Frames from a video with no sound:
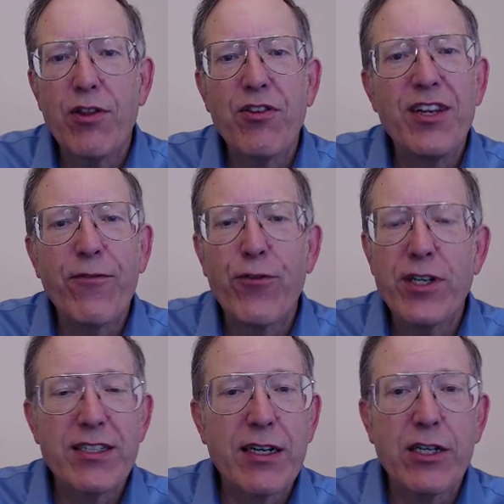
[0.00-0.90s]
different
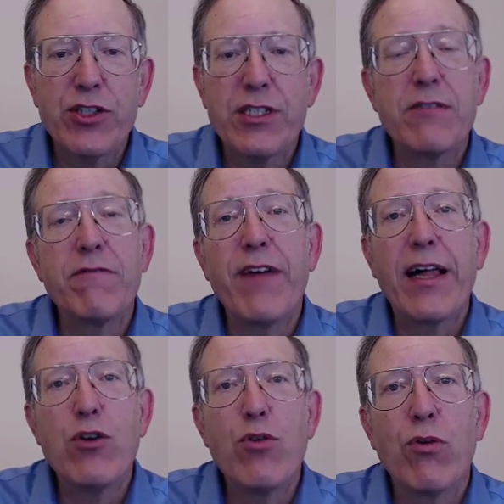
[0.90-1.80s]
discussions of
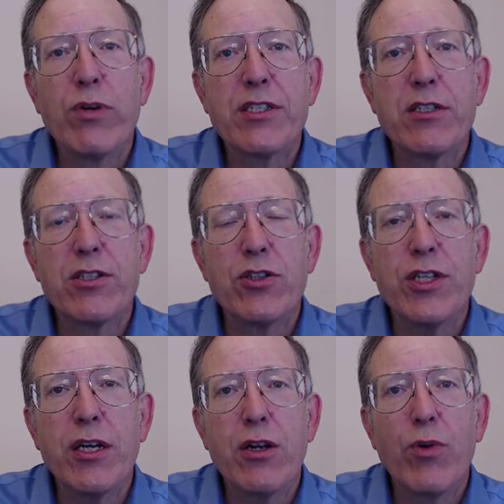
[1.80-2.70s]
value at risk
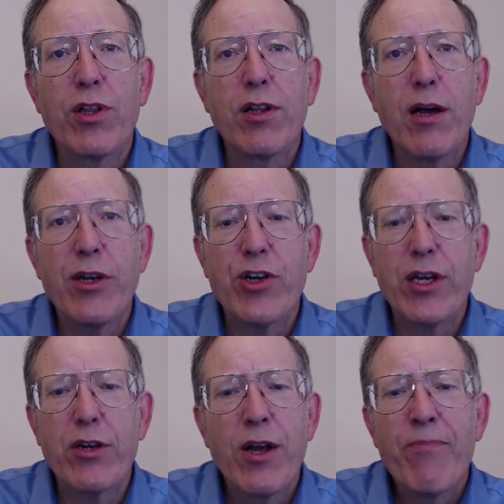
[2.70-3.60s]
associated with climate
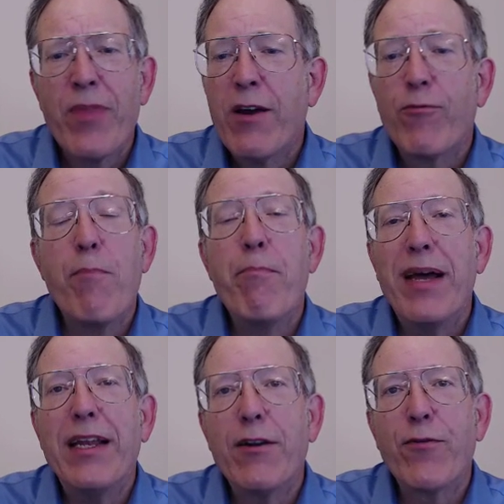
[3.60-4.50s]
change from
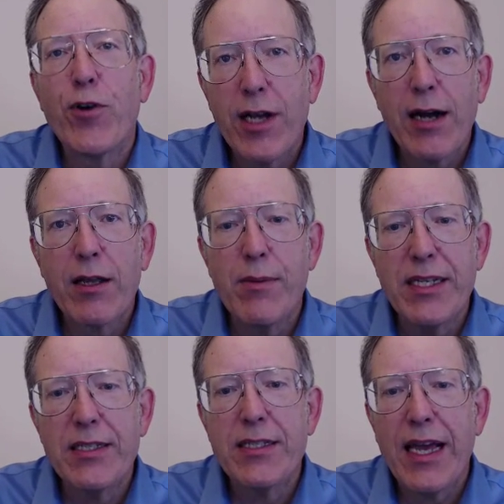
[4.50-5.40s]
many different
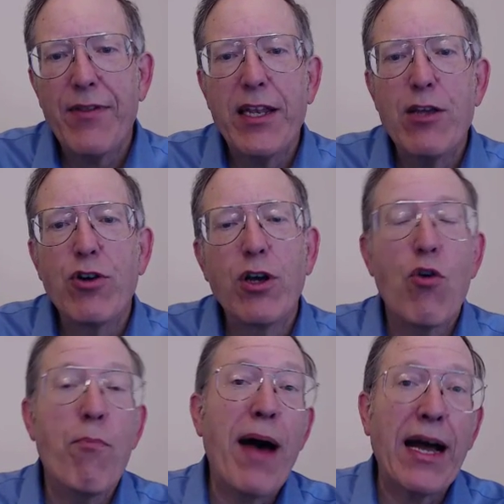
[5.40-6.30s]
documents. And then you can go
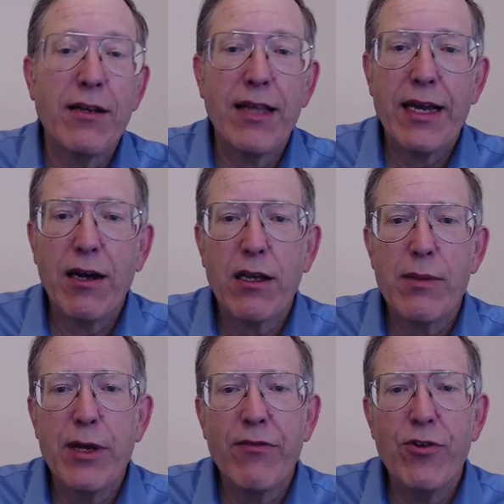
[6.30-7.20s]
back to that
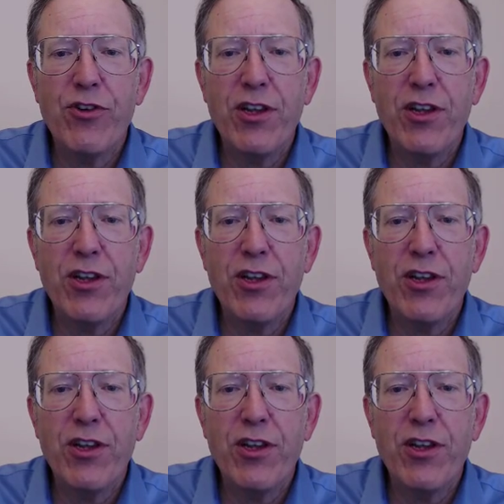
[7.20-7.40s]
document if you see